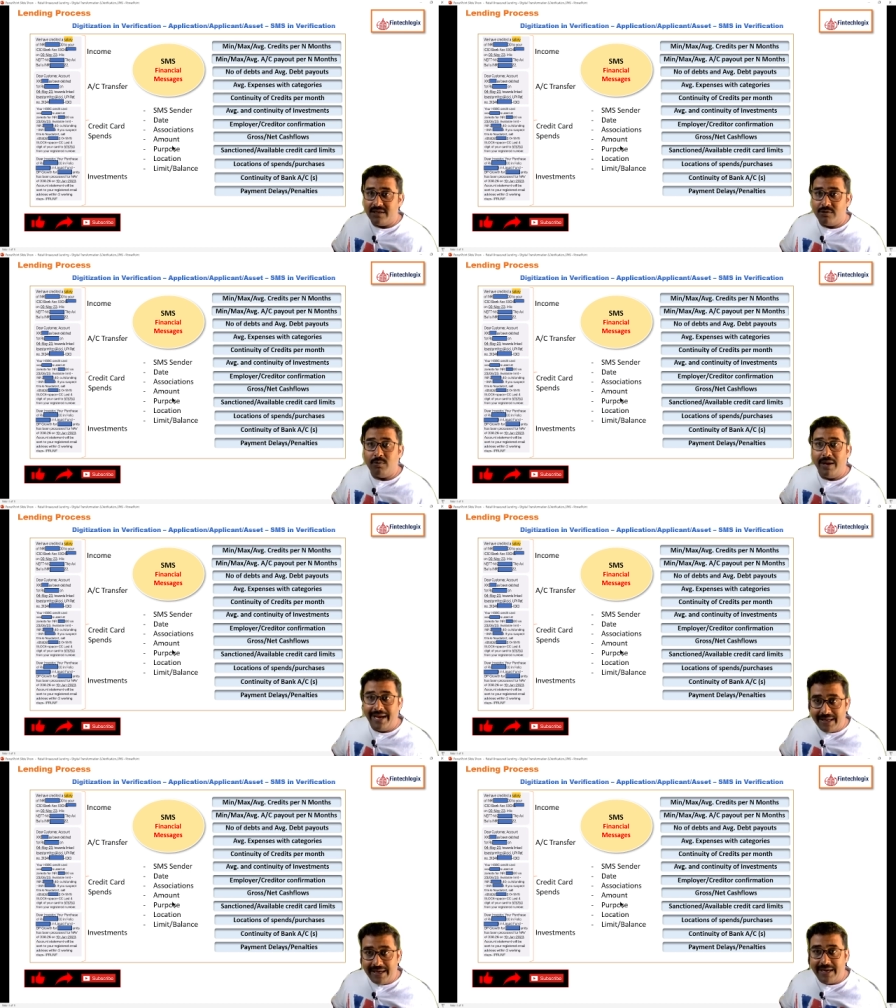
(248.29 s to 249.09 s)
to
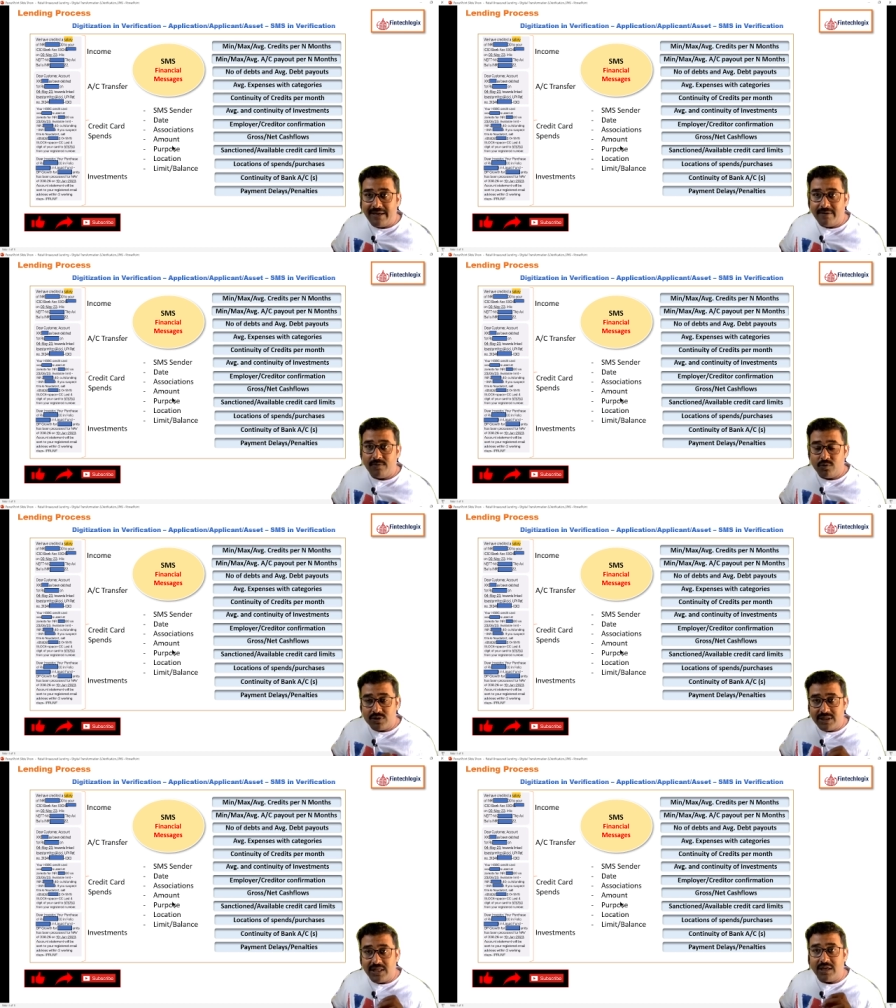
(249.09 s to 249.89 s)
aggregate, to
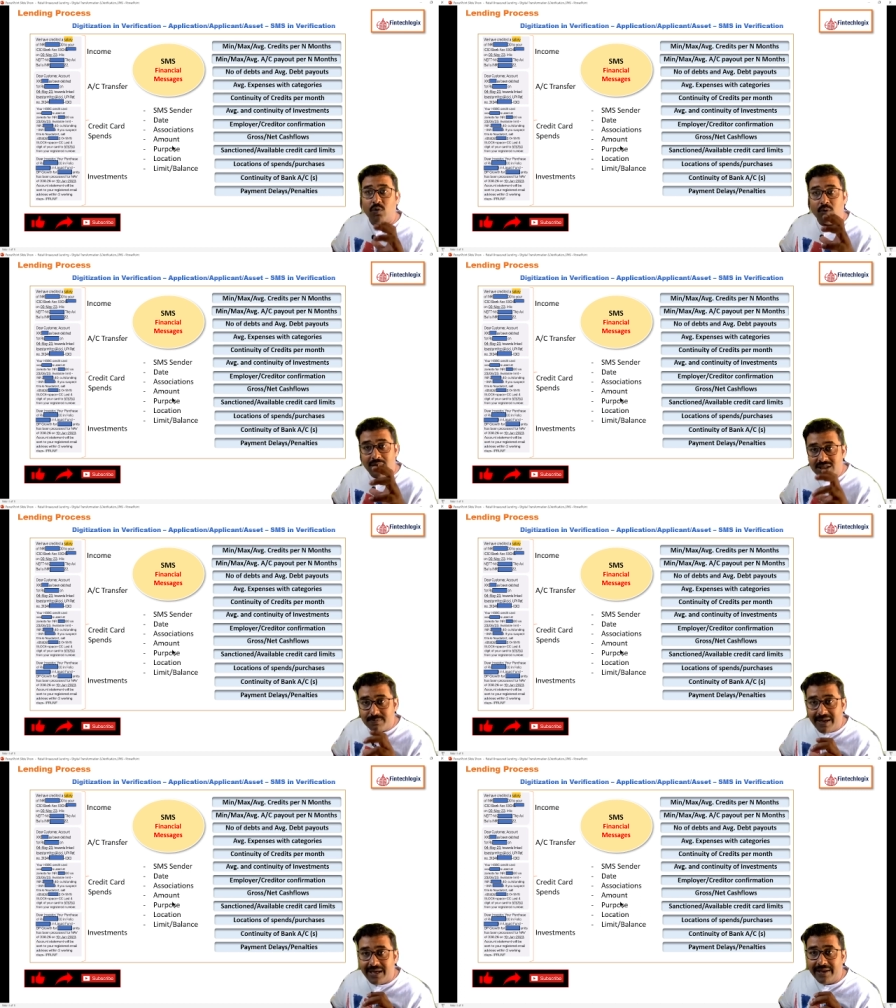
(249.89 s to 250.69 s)
see that total
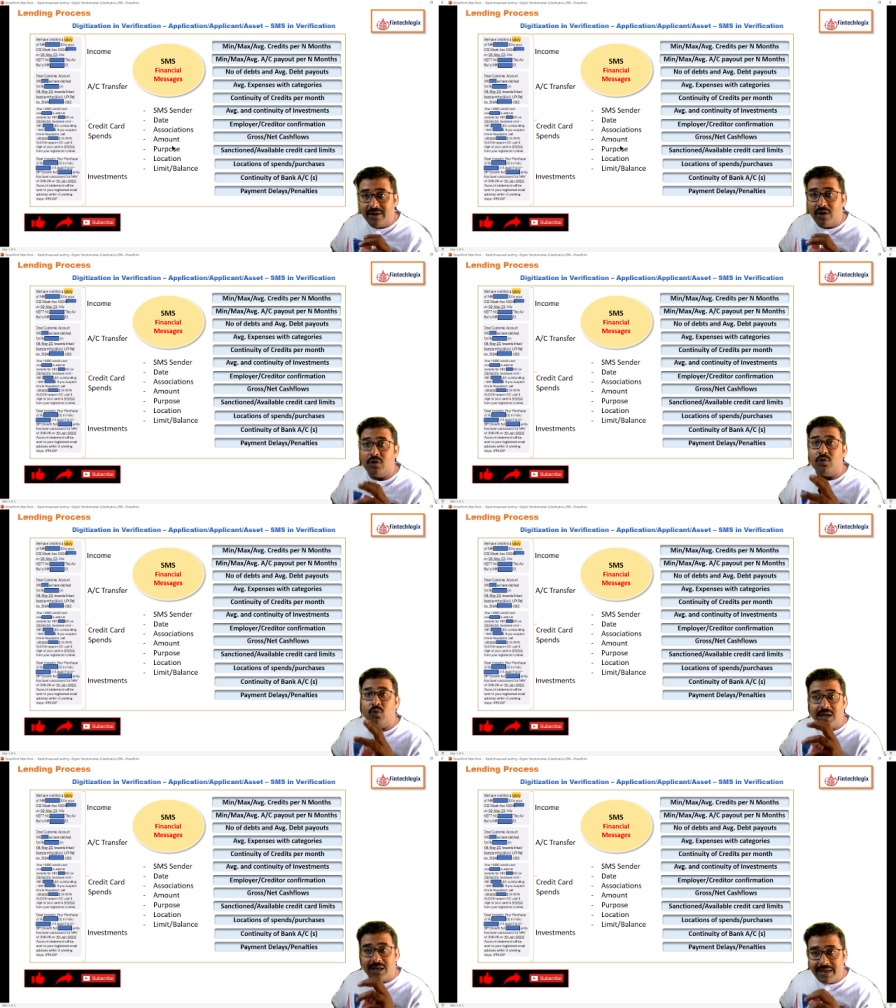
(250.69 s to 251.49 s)
spending or
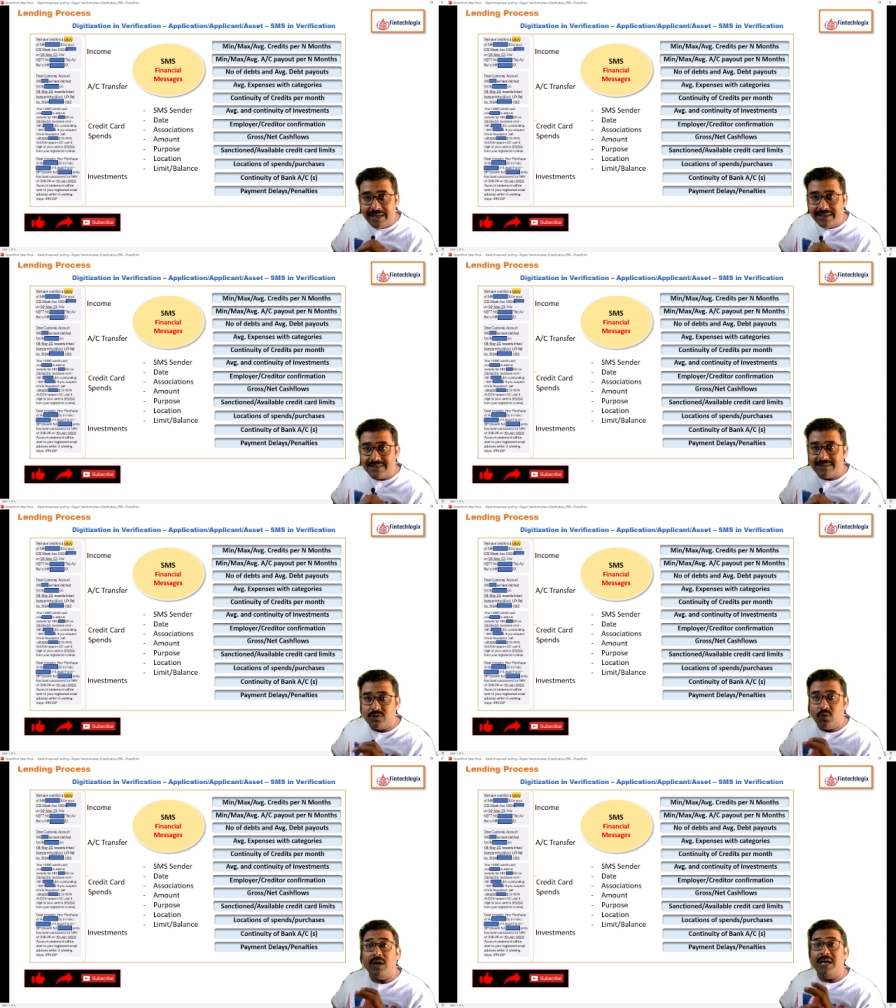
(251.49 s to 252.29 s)
total credits,
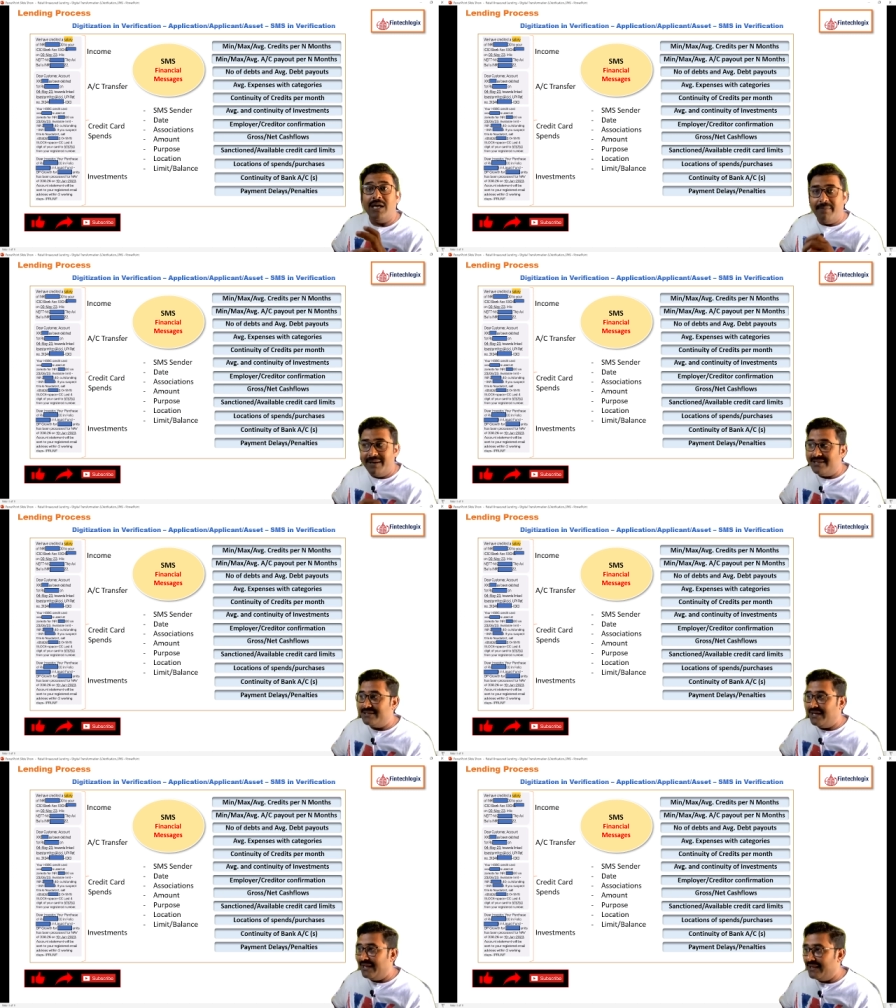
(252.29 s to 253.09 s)
total debits,
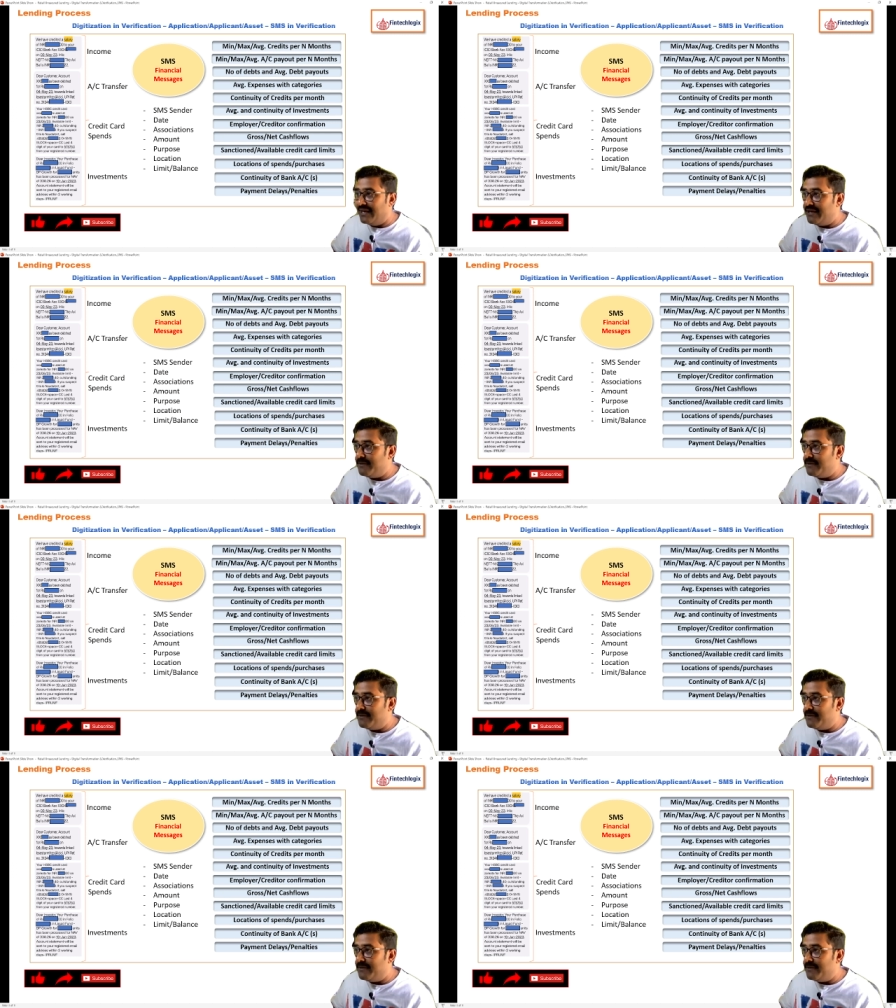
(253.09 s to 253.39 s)
like that.